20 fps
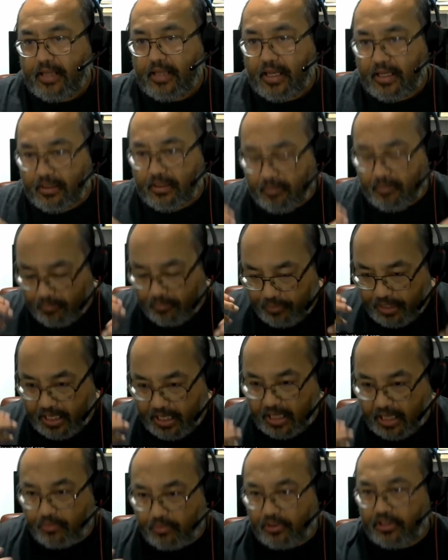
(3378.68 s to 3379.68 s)
and be
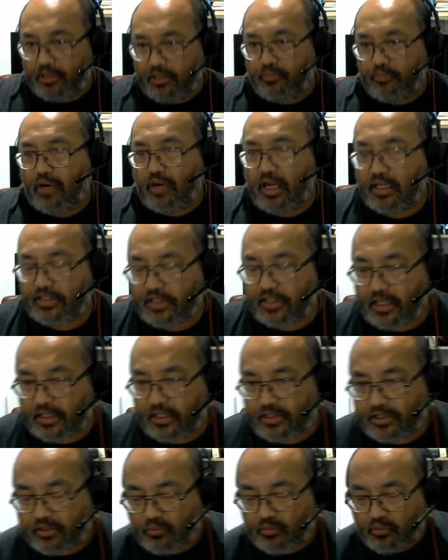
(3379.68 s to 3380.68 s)
able in the
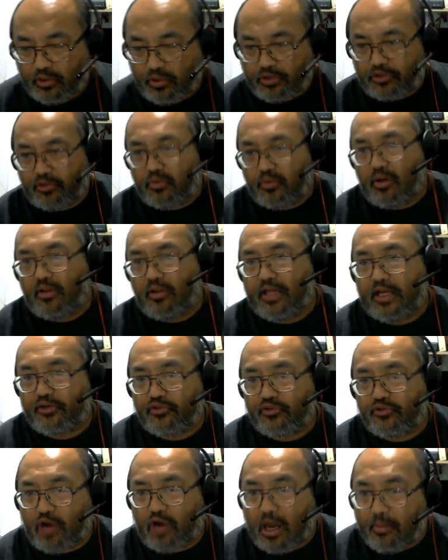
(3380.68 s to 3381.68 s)
process to work through all that
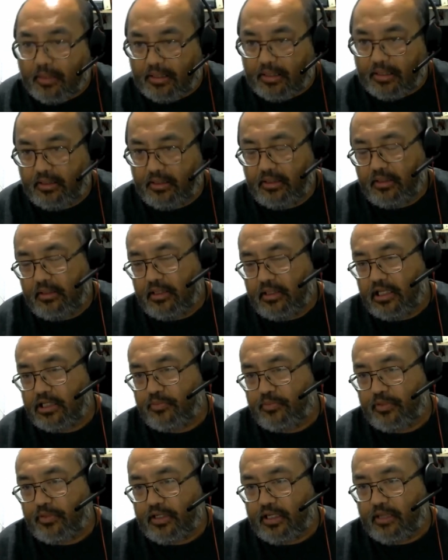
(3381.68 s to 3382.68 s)
trauma
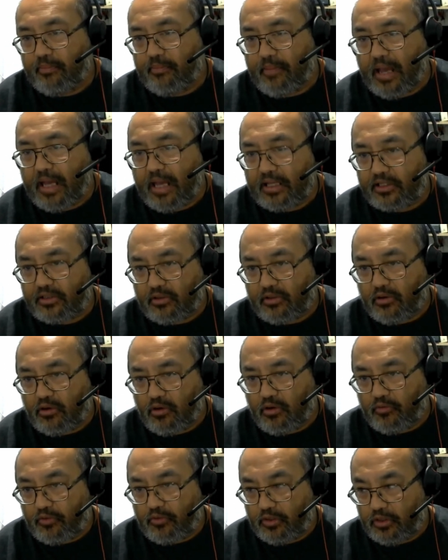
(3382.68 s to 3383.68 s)
that's been amassed
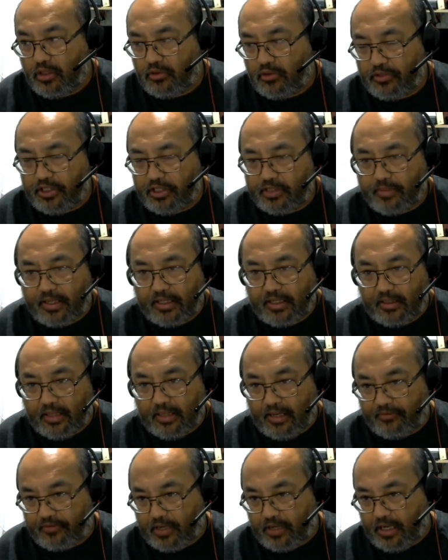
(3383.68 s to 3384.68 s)
over these many
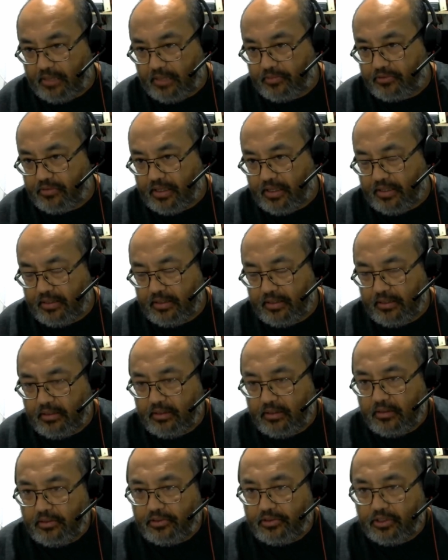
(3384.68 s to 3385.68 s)
lifetimes, right?
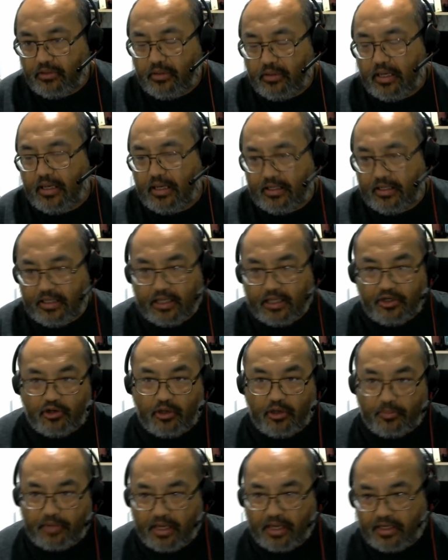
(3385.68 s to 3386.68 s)
So I
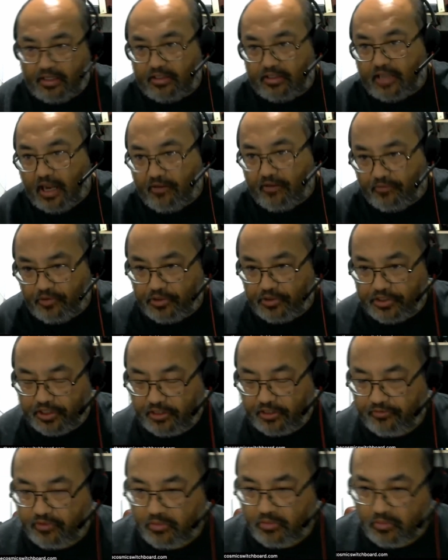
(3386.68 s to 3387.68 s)
know I'm kind of
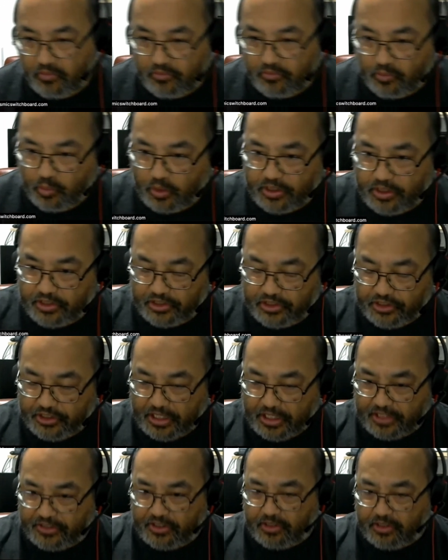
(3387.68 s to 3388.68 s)
diverging from what you
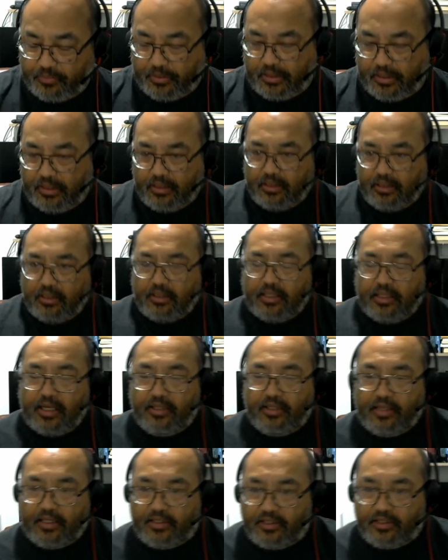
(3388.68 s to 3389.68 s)
suggested, but
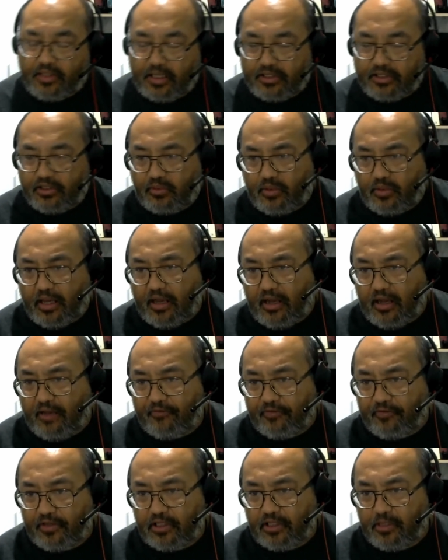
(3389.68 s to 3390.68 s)
that's the way I
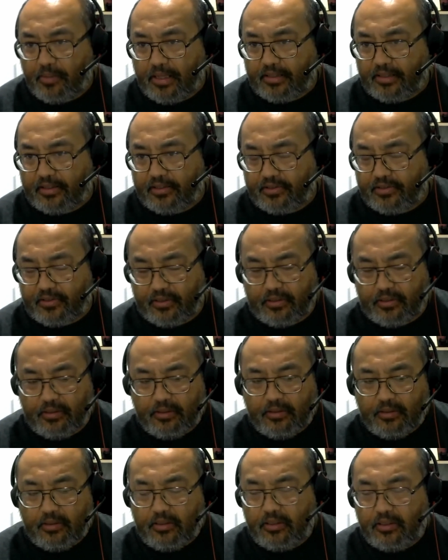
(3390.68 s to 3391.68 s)
feel about this, that
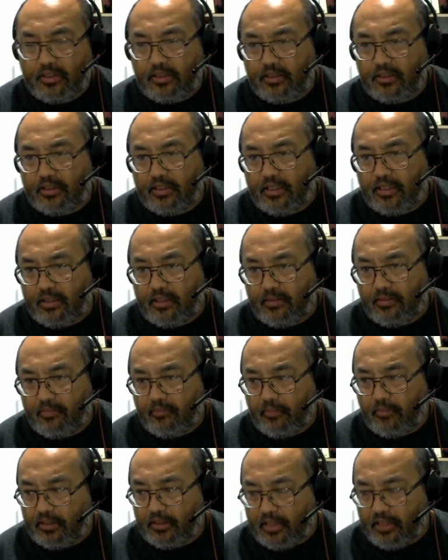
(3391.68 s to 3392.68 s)
the
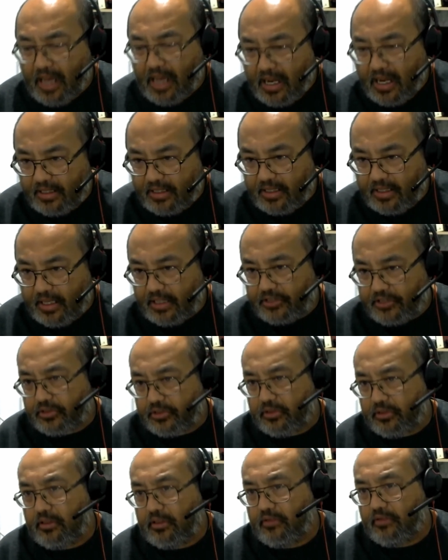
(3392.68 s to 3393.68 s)
malign
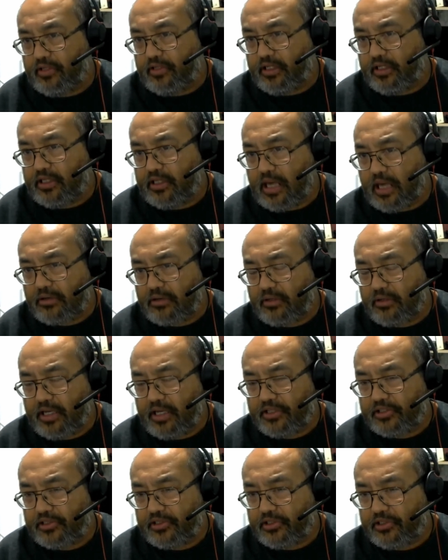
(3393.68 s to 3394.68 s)
nature of the
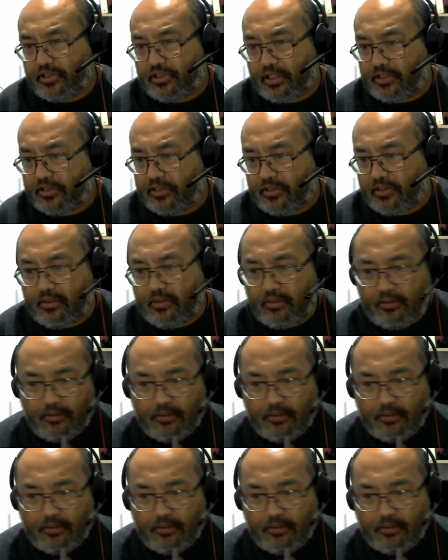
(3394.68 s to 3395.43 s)
indoctrination is such that